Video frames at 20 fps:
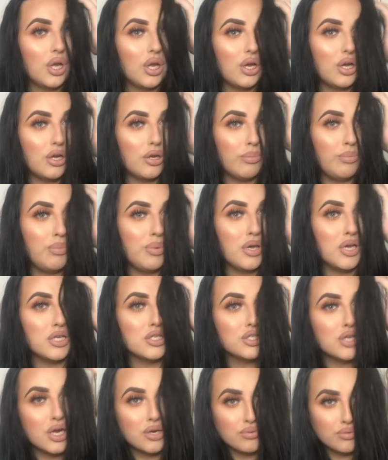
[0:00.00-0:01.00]
Oh,
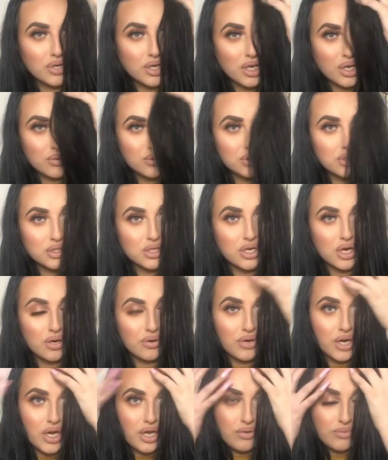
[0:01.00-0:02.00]
bitch, I really was
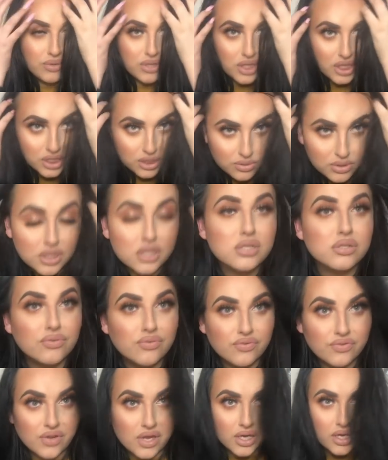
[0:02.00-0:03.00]
not ready for this with this
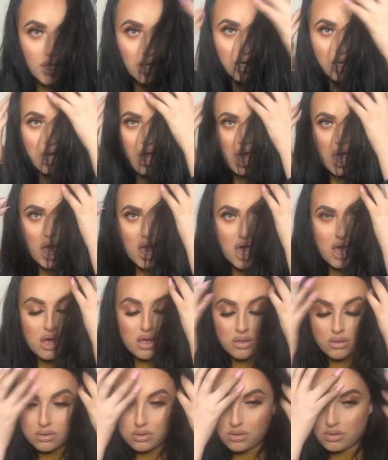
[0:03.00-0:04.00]
fucking
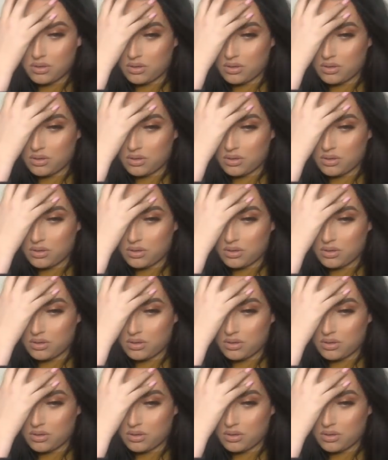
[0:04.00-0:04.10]
hair.